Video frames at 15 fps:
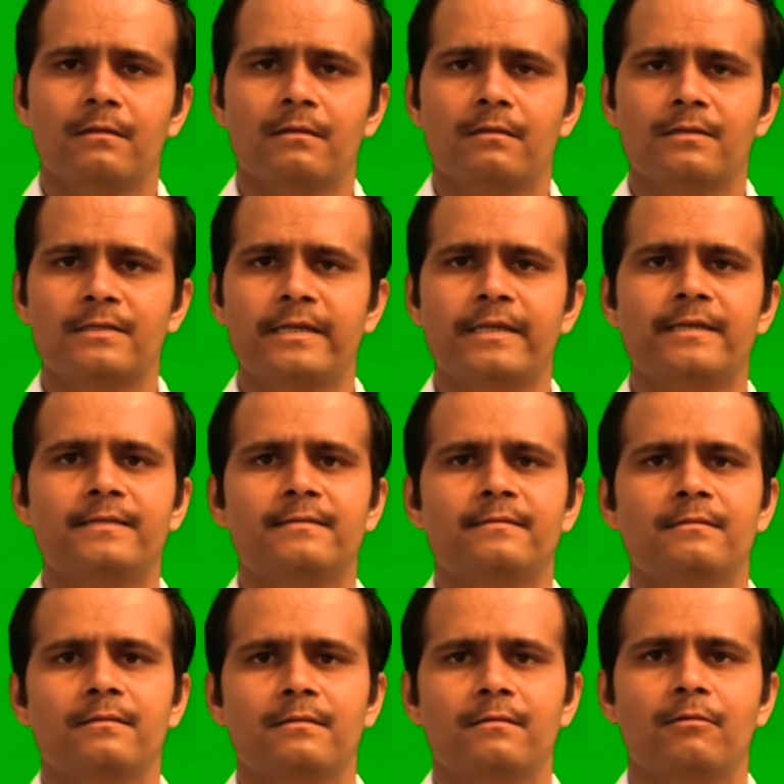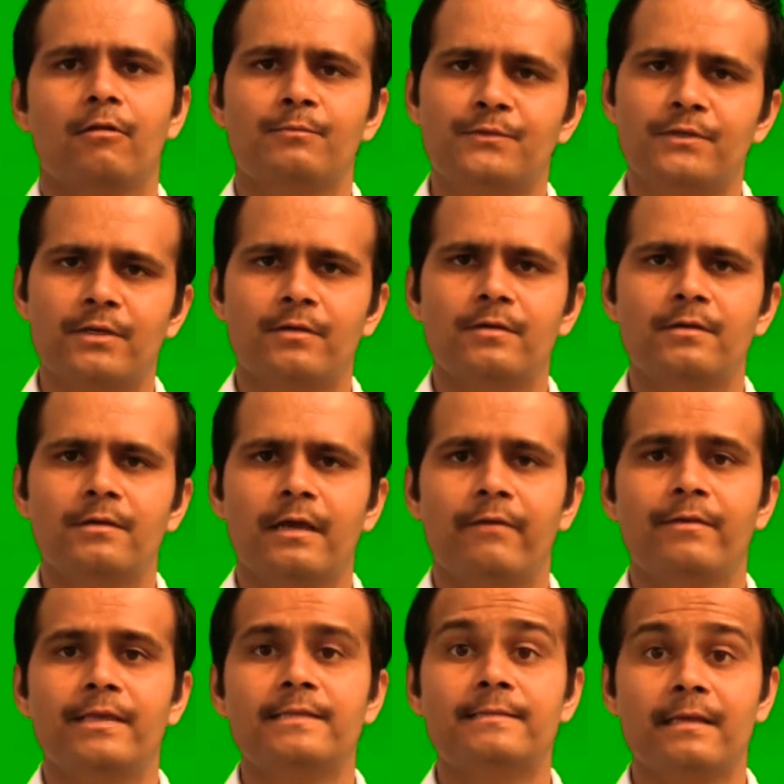states observed
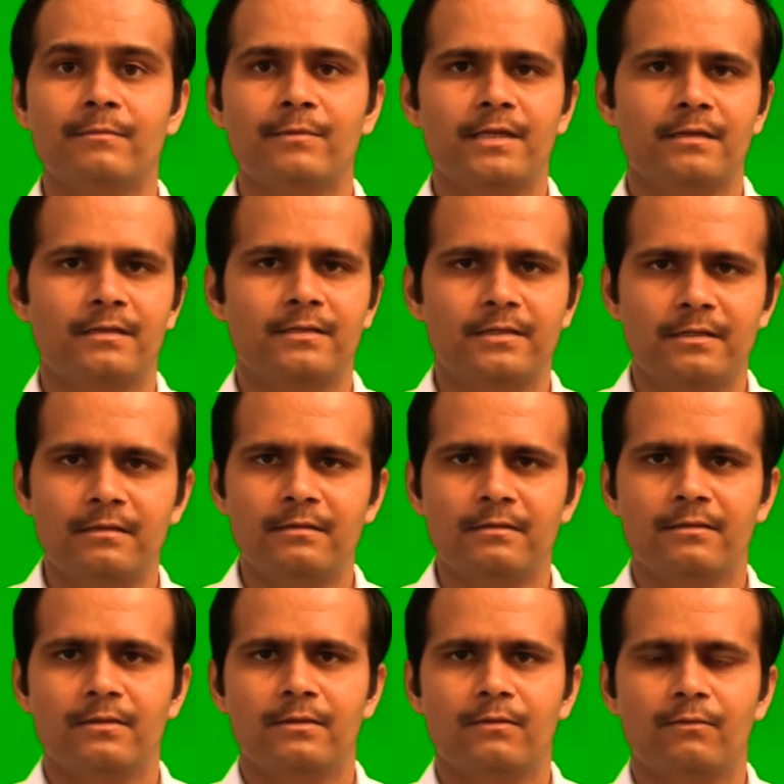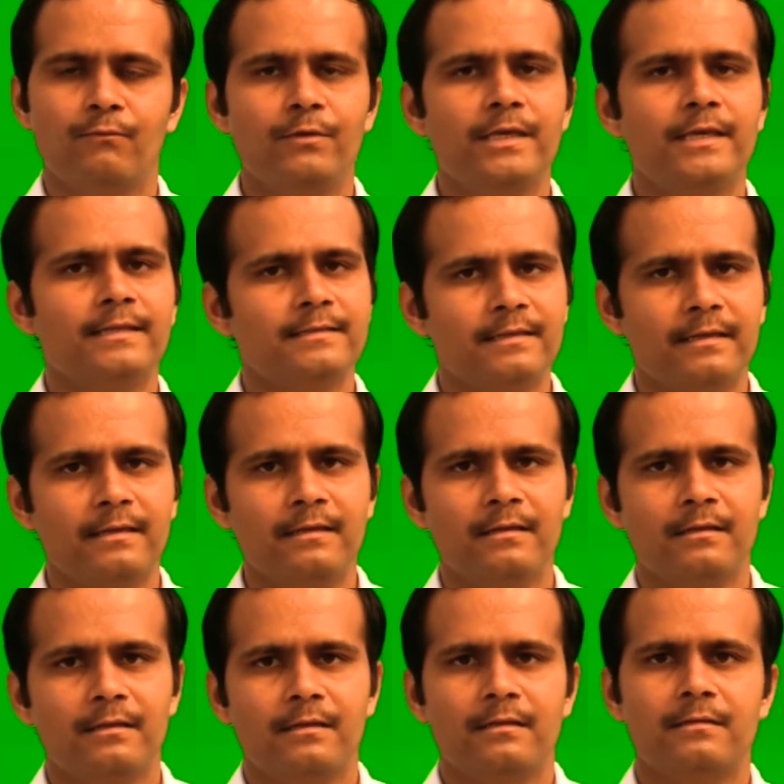having same energy, we can say
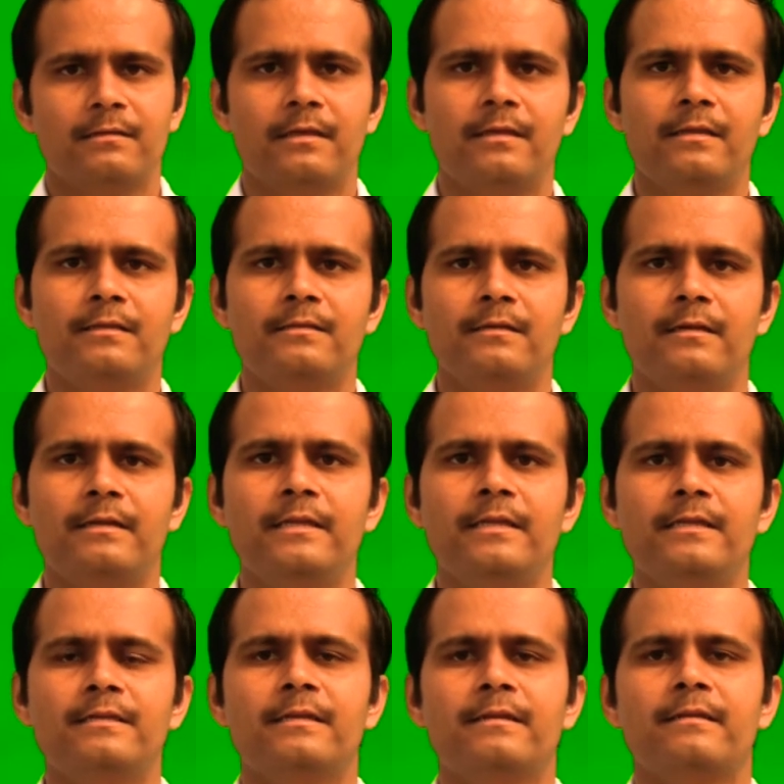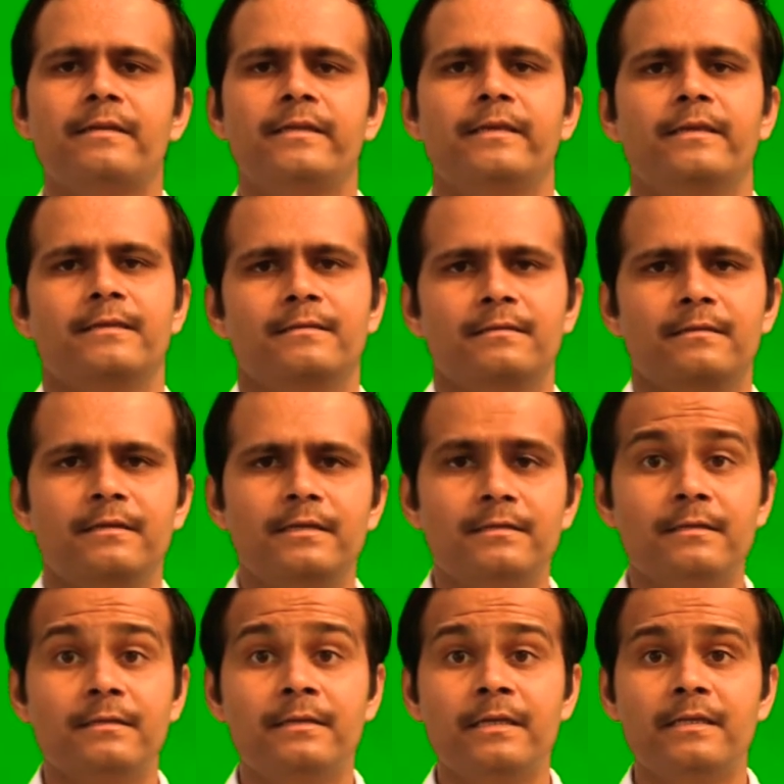there is degenerate case. It is
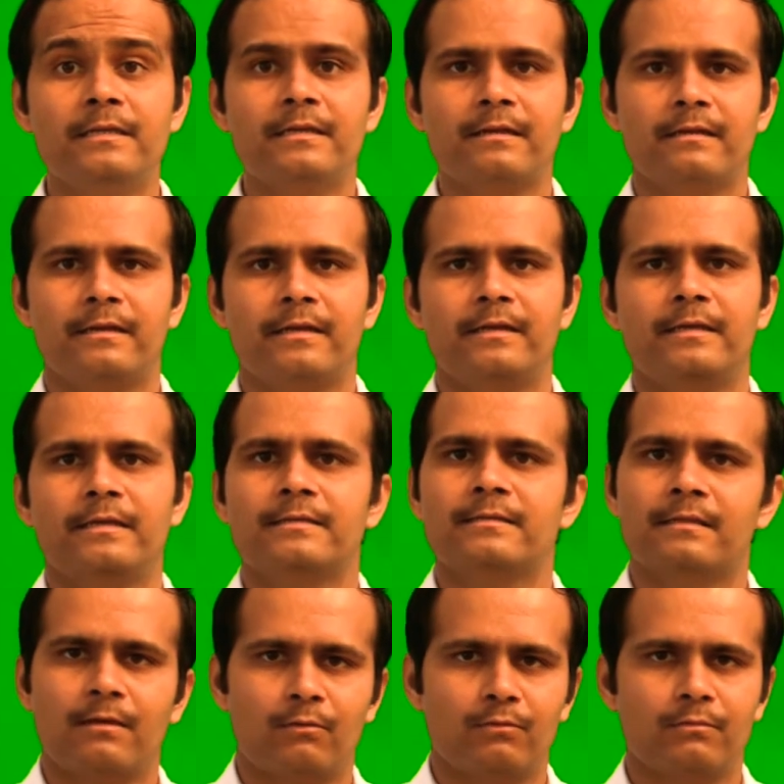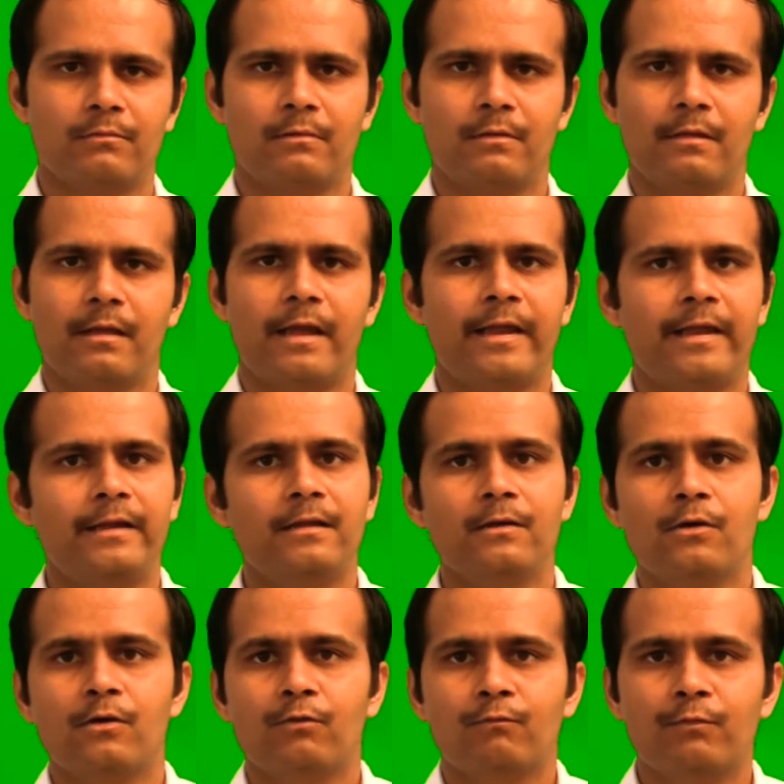a degenerate case now, and
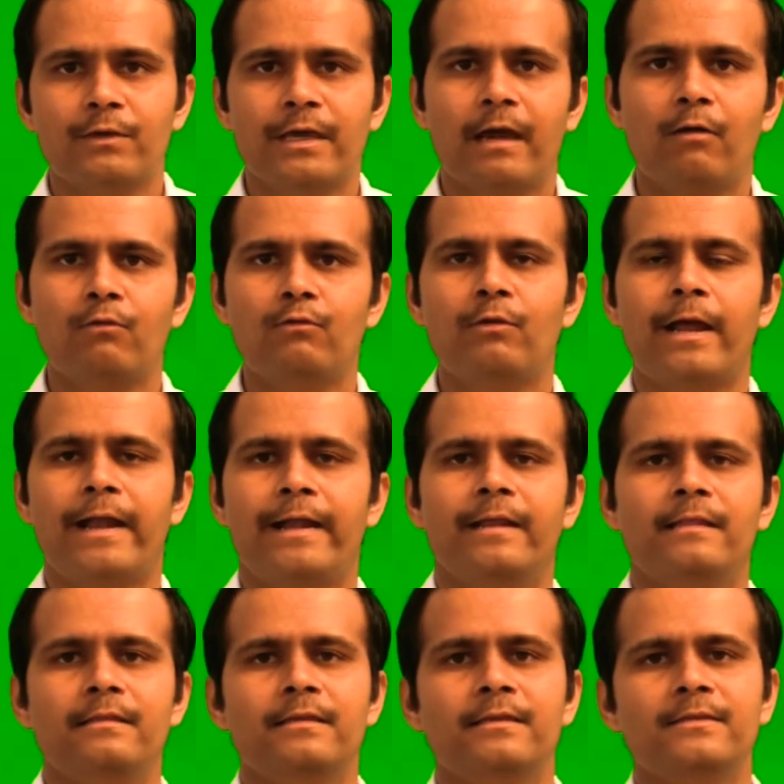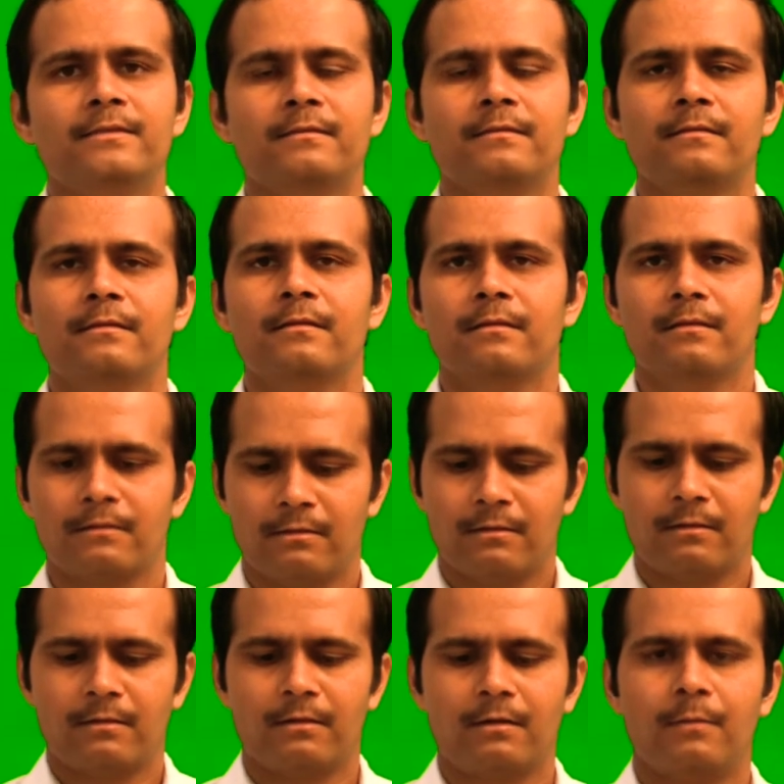we have to handle this
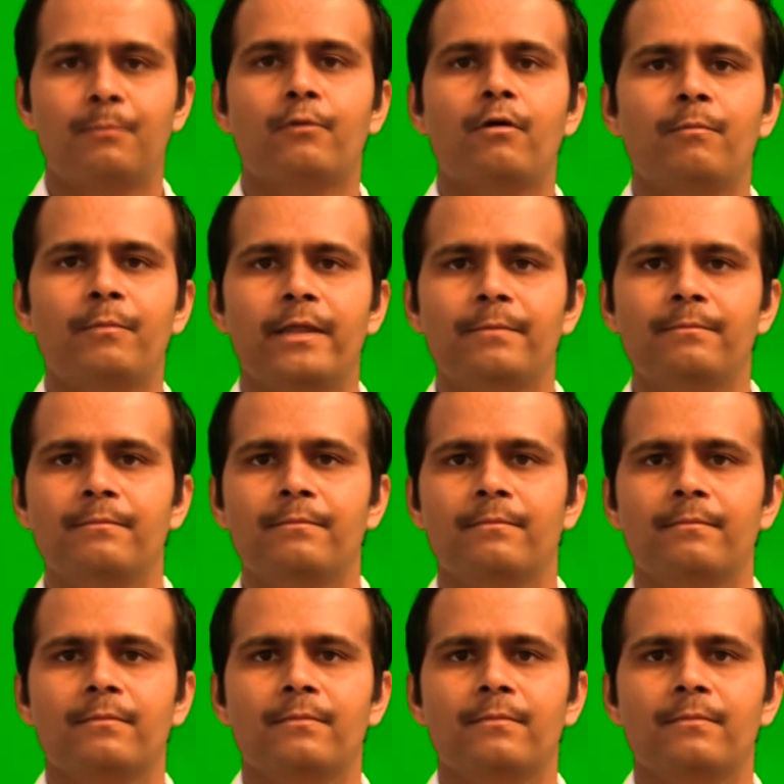problem